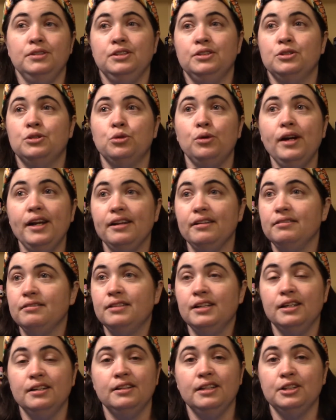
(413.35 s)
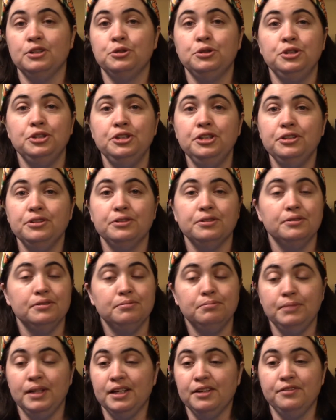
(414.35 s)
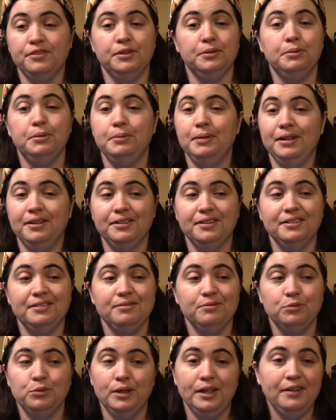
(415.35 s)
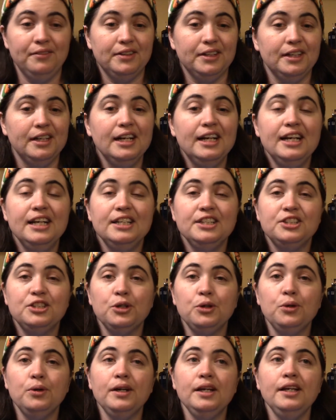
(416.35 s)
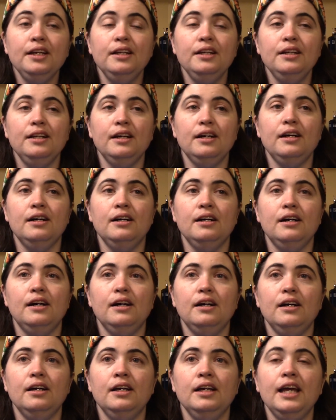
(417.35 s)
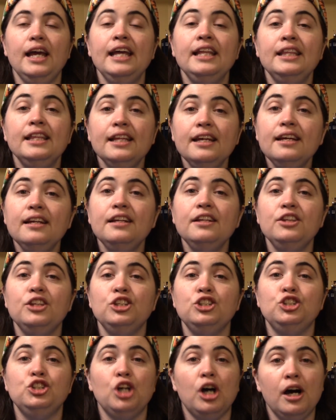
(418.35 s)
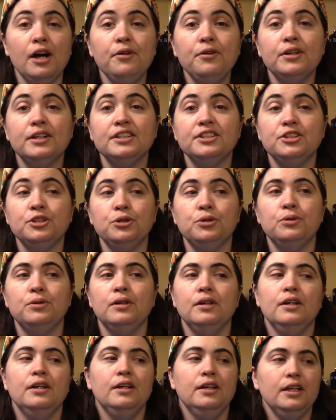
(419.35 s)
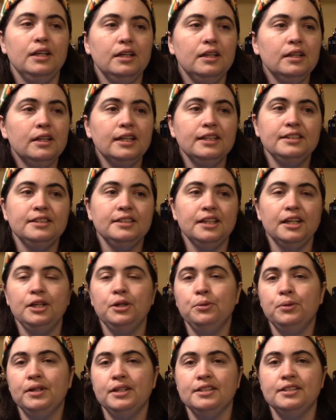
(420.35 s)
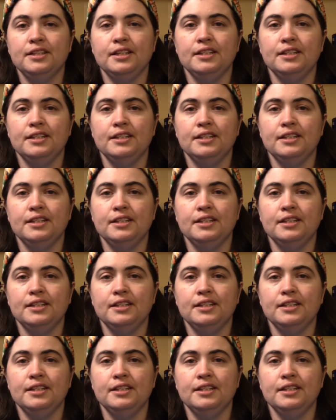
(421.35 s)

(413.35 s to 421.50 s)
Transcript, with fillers: great that that's what you do make a film about whatever so and uh, and then the genre so let's say you want to say